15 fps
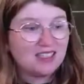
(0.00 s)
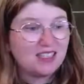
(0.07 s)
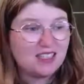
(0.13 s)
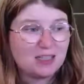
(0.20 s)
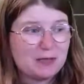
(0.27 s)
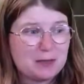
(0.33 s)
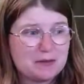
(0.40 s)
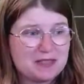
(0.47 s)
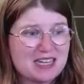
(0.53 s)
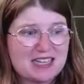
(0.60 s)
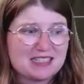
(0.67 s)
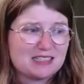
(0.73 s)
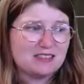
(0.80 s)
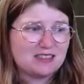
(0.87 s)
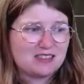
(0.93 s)
going
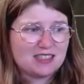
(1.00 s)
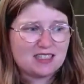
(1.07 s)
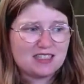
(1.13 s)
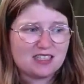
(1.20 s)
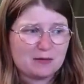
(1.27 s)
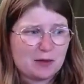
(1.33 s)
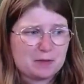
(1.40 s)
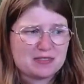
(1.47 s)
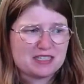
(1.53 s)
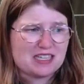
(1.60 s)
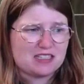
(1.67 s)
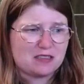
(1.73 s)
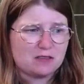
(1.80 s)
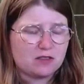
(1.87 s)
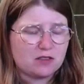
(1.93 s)
to be
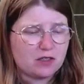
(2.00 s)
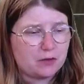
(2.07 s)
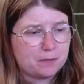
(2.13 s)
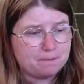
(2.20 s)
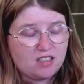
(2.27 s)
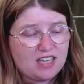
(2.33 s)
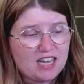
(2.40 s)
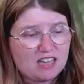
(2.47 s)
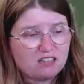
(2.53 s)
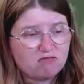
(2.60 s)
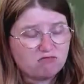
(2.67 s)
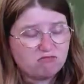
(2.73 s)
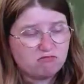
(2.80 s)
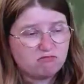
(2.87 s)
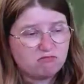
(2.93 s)
upset. So, yeah.
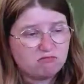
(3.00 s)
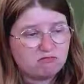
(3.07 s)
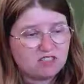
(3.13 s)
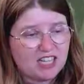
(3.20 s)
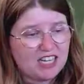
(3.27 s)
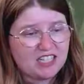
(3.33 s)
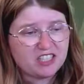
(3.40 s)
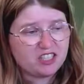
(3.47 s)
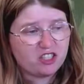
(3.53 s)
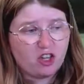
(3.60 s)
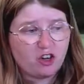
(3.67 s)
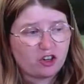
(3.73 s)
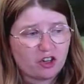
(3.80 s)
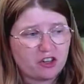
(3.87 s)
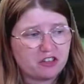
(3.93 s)
Change, not good.